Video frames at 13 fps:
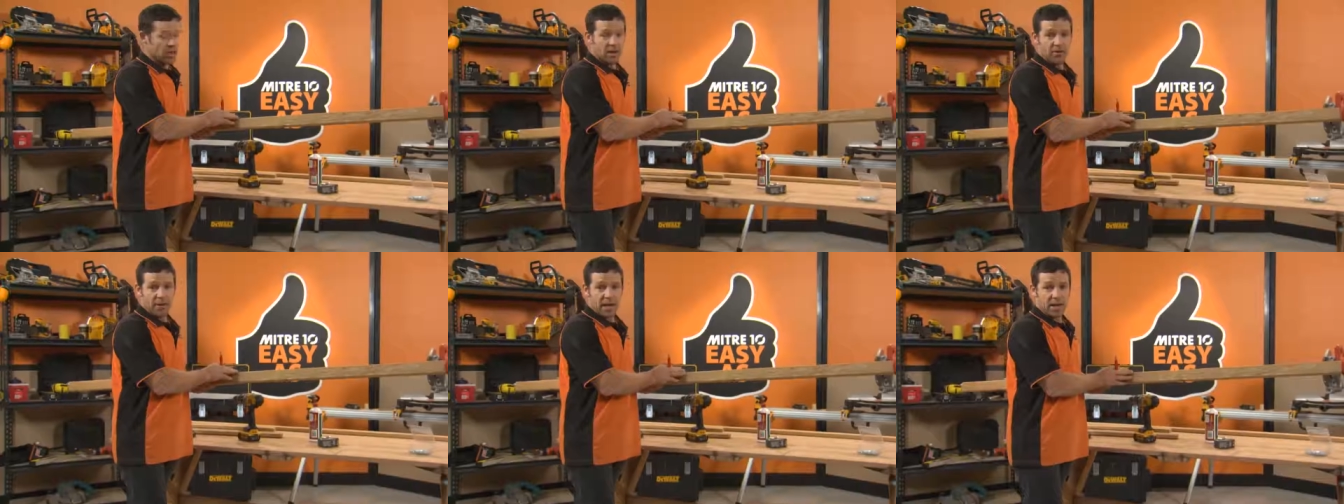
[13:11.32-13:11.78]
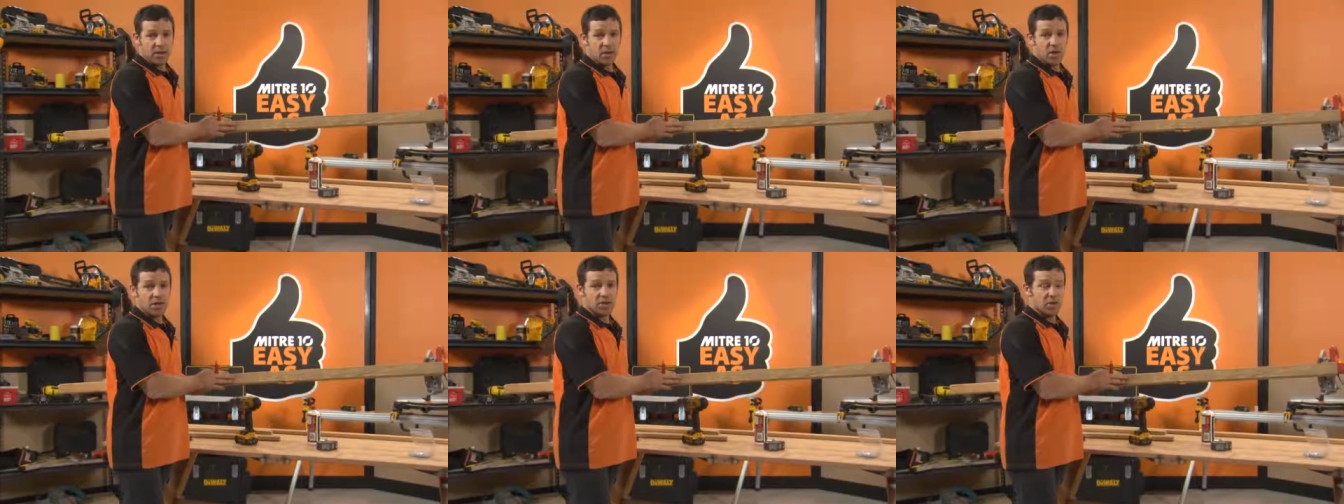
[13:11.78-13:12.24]
to create a
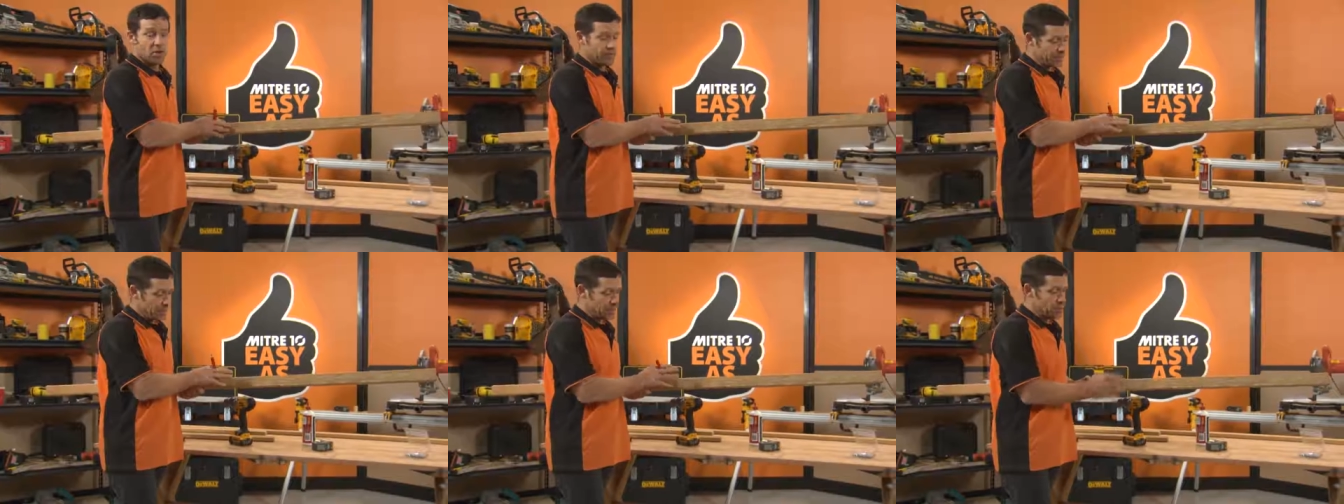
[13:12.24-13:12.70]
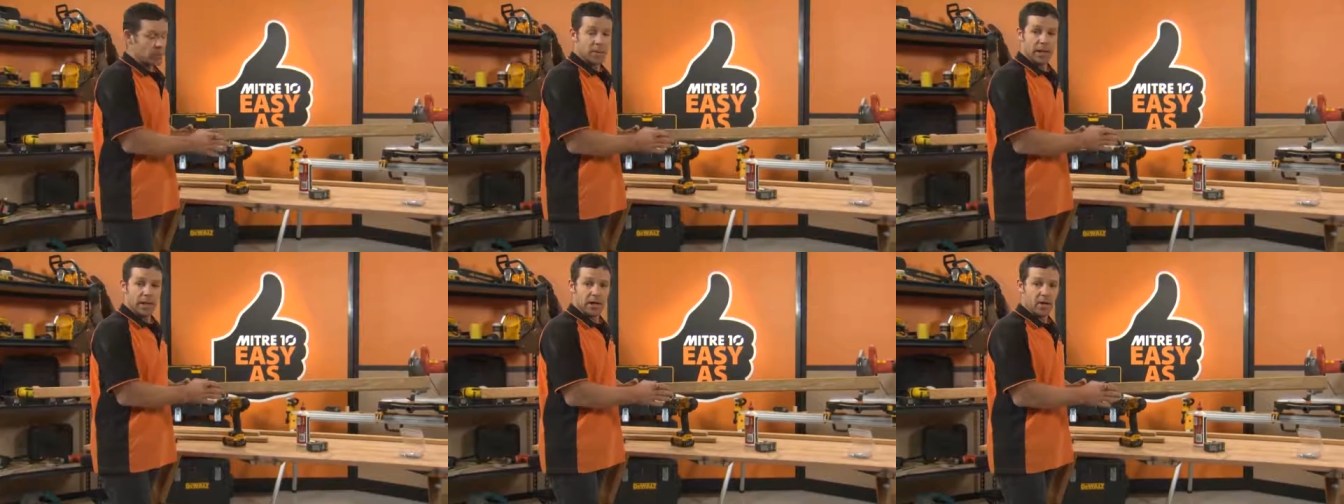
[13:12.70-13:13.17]
nice soft edge when
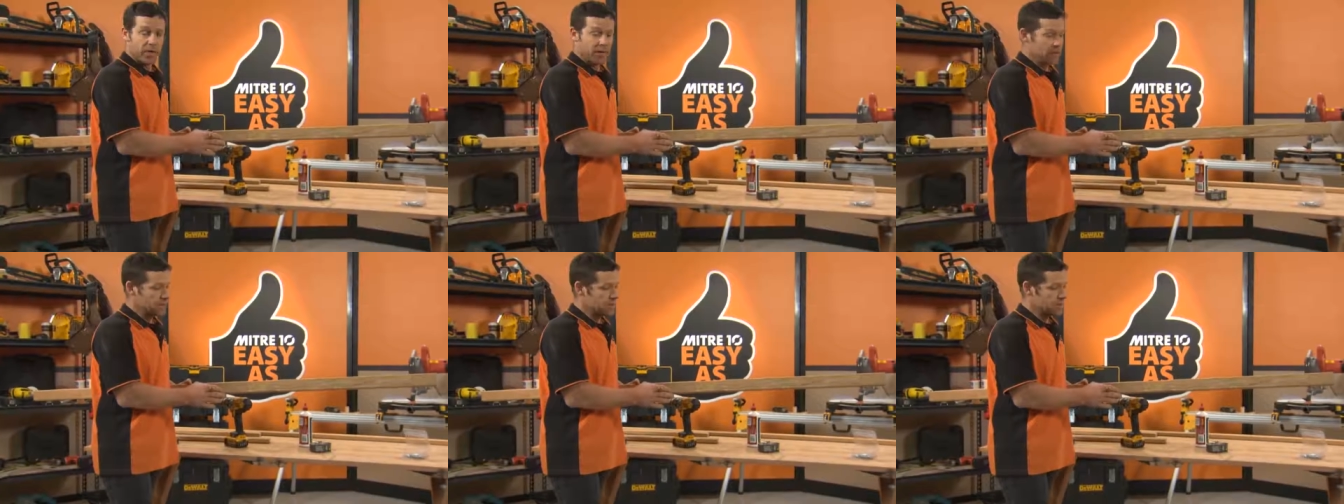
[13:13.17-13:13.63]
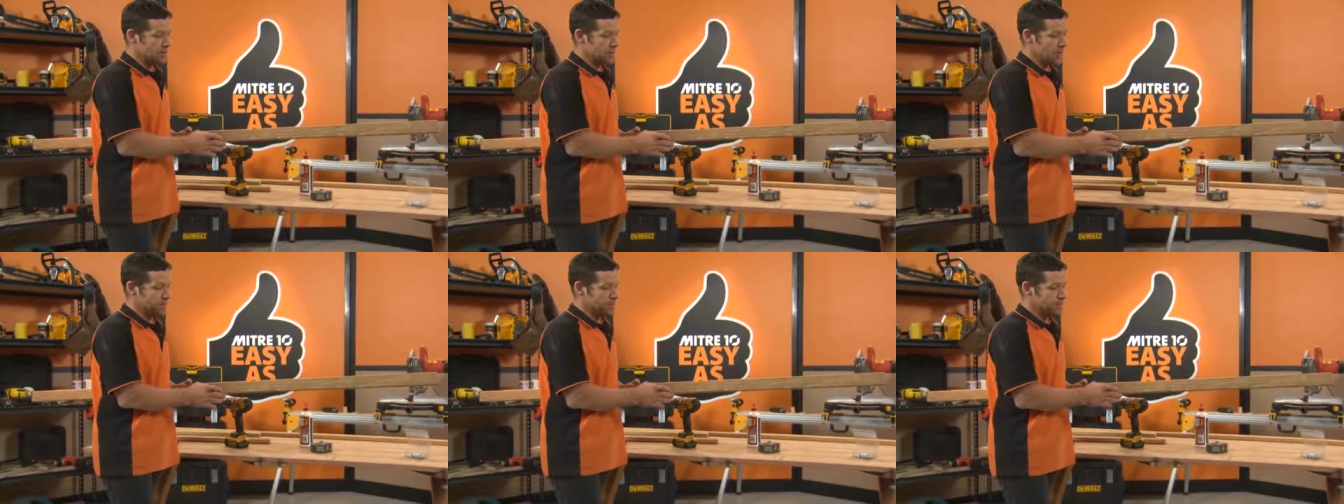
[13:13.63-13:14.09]
we're leaning on the edge of the
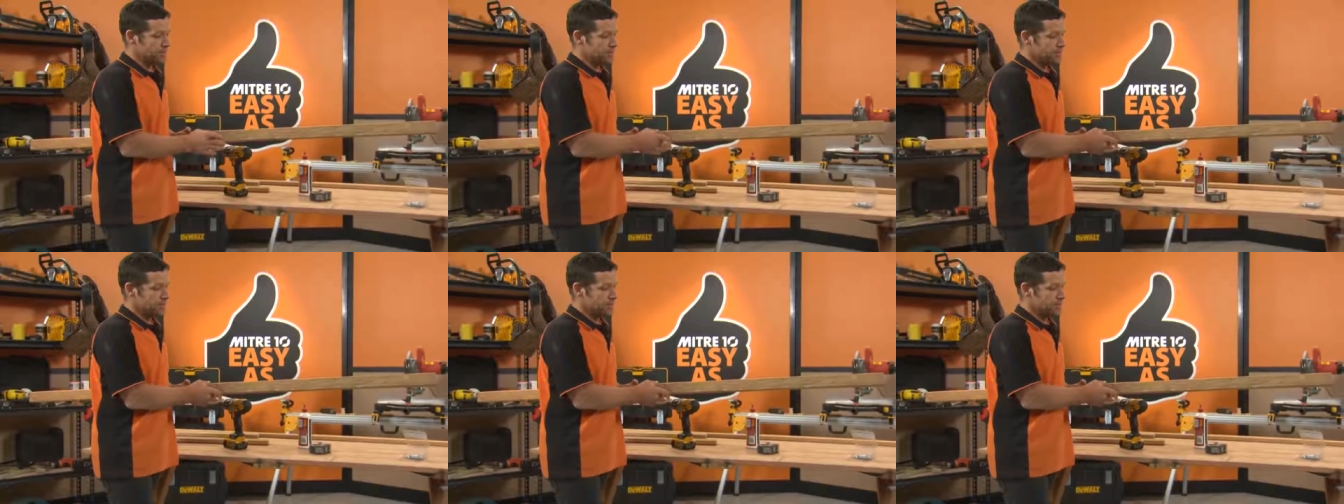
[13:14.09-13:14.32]
table.